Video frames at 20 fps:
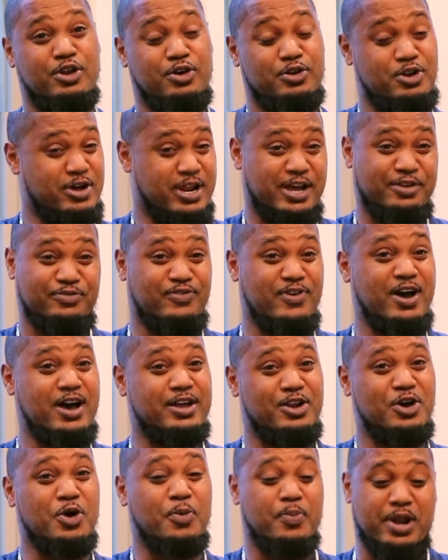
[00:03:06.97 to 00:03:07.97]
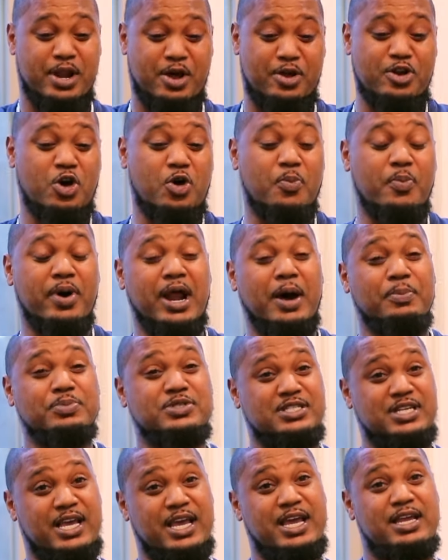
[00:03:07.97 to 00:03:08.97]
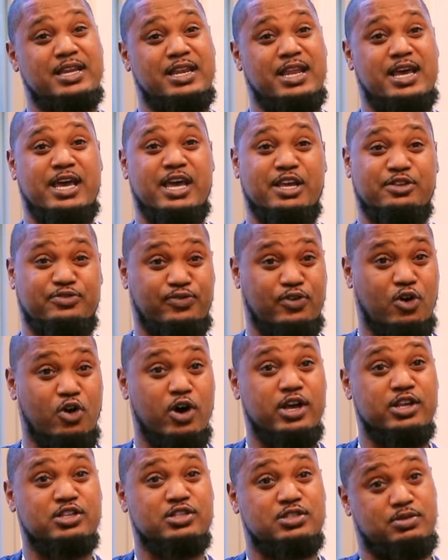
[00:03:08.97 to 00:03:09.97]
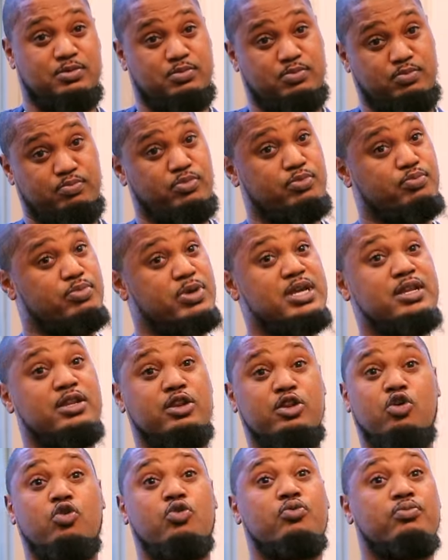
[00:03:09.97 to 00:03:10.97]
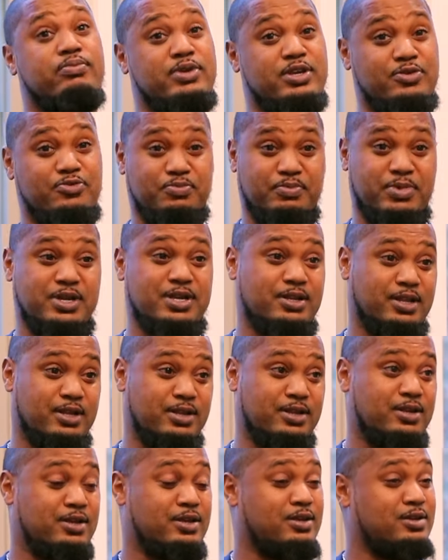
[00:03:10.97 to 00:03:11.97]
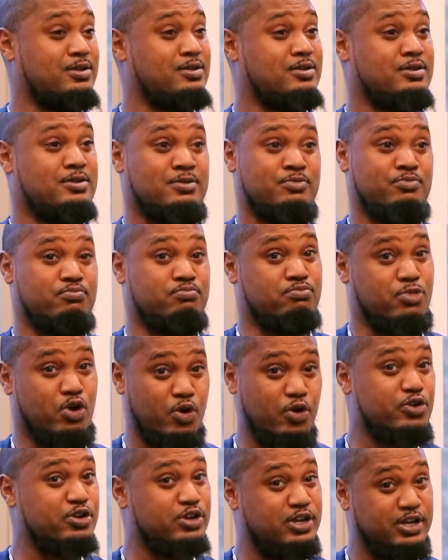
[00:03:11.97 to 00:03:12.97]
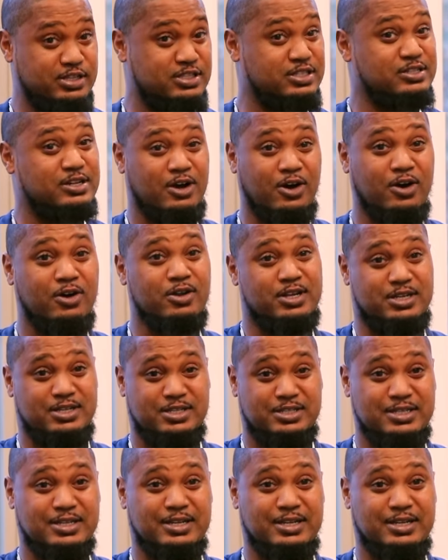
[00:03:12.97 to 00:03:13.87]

No, no, no. That's fine. No, but I know. But I'm saying that as far as music, mean, no, mean, meaning murders and oh, all this.